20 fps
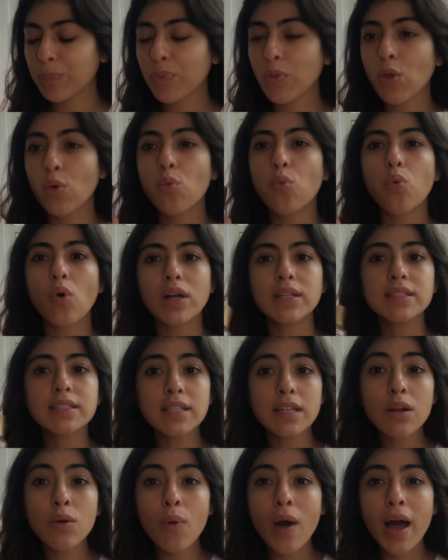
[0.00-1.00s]
once
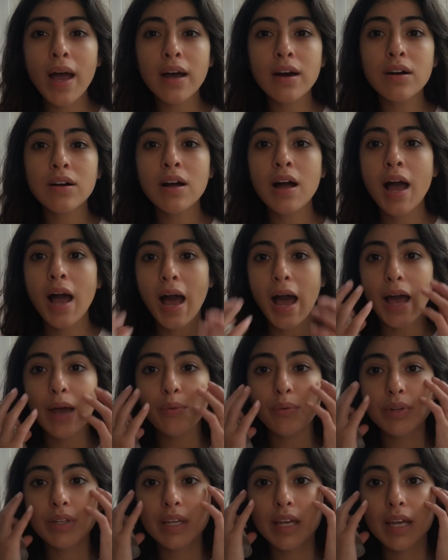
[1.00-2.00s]
in a while I
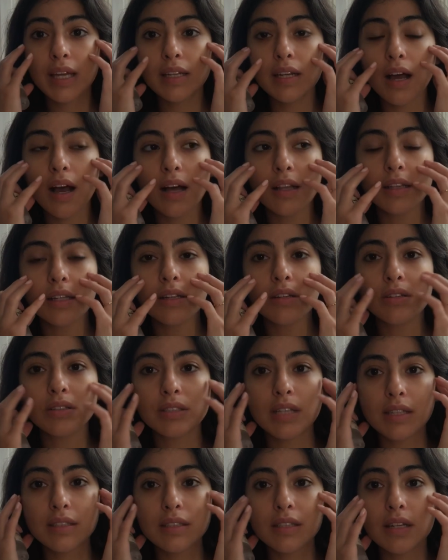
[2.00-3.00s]
would get a little
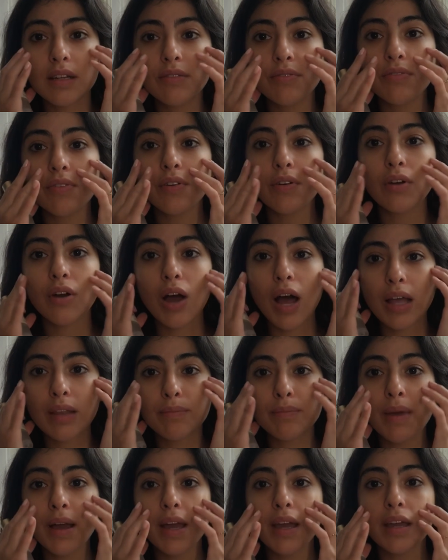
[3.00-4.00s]
sensitive on
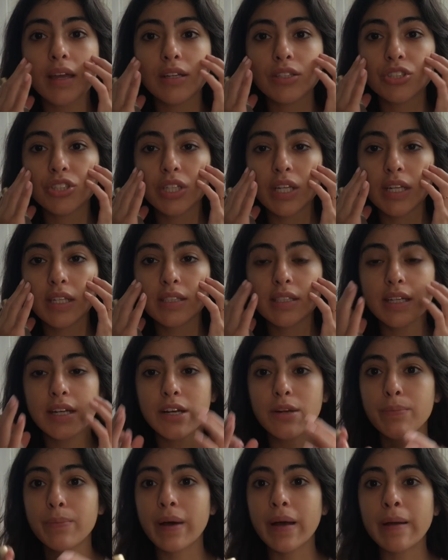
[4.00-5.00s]
my cheeks
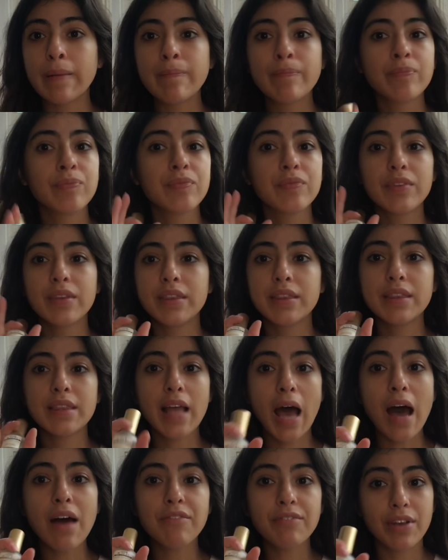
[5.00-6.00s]
here, but
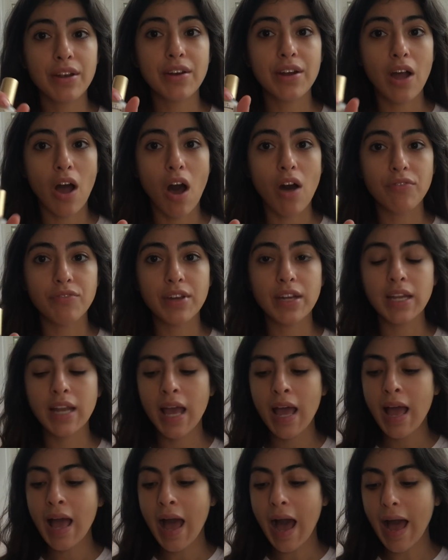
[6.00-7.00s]
not very often.
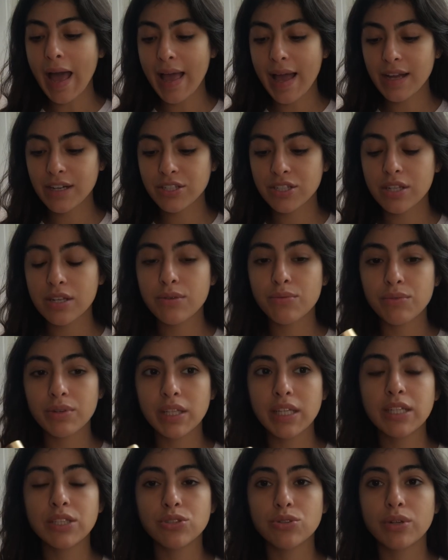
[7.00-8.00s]
I actually
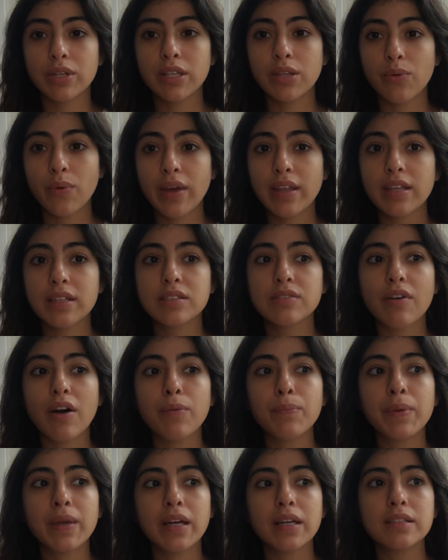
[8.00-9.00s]
really enjoyed the way this
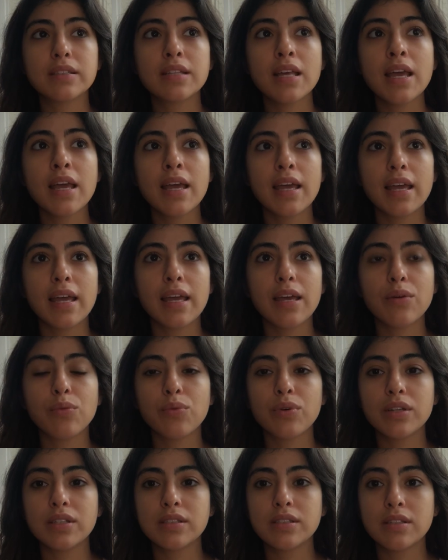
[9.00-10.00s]
felt because it
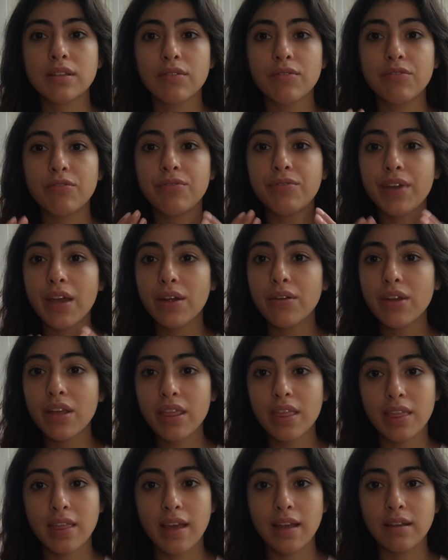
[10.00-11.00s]
was very
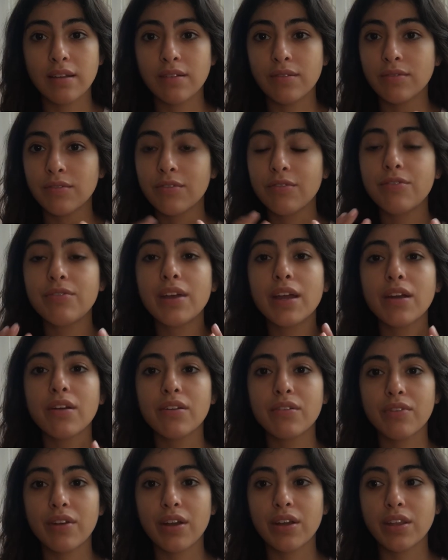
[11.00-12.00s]
thin, very,
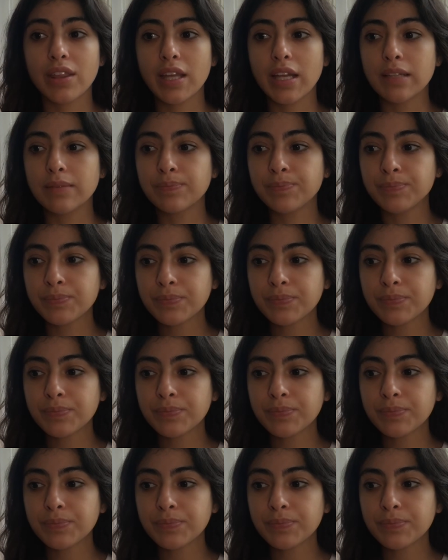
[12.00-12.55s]
very thin.